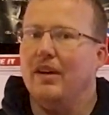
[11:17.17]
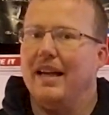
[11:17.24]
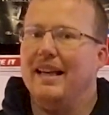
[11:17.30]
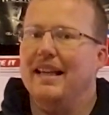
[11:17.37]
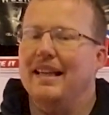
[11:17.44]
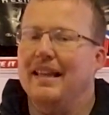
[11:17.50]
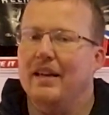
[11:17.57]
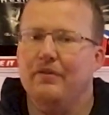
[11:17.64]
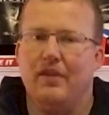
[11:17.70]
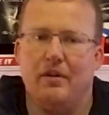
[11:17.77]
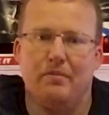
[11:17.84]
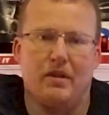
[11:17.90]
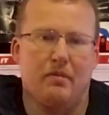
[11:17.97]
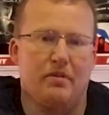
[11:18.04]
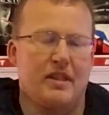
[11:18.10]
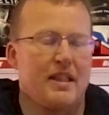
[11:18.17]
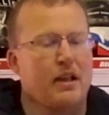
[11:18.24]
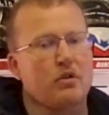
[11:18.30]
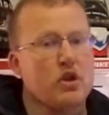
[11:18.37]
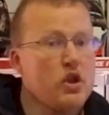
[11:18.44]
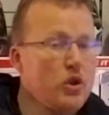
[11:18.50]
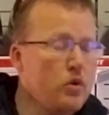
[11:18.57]
and hit that thumbs up to
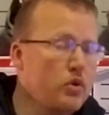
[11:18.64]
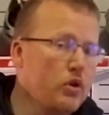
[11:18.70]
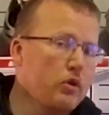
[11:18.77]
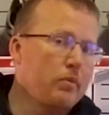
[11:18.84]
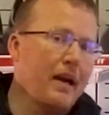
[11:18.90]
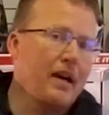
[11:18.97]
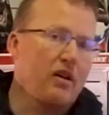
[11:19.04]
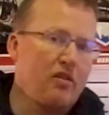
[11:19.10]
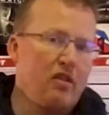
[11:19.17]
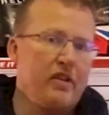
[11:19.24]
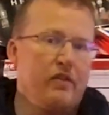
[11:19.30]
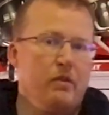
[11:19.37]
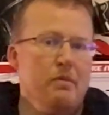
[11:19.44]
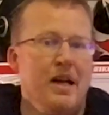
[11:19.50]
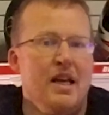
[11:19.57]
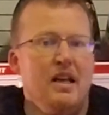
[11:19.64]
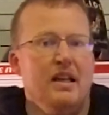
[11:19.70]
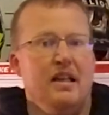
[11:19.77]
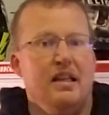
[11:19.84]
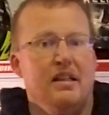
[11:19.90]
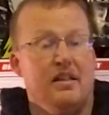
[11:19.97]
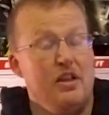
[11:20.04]
tell the YouTube algorithm
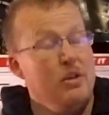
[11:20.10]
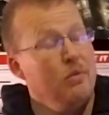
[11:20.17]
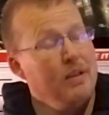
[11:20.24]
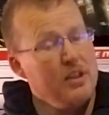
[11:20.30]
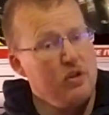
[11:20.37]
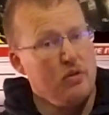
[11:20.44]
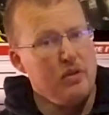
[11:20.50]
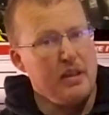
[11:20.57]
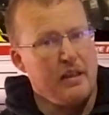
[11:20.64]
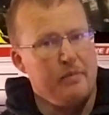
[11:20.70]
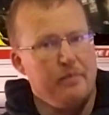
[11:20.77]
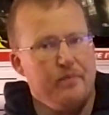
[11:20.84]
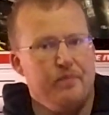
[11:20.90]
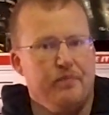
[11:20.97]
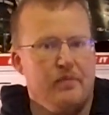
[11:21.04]
that you enjoyed it.